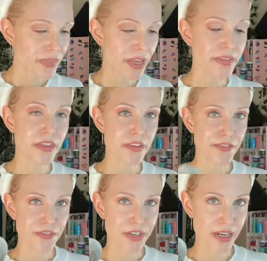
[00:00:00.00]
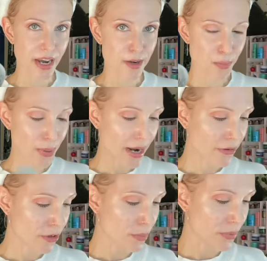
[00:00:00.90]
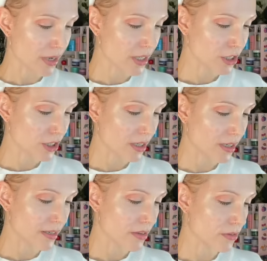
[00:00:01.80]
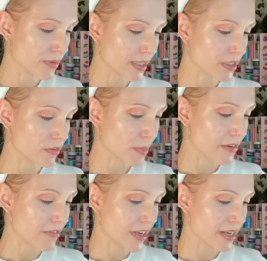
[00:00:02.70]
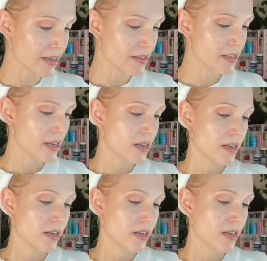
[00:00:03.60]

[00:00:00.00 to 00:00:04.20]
and then the 59 powder brush on the rest of my face.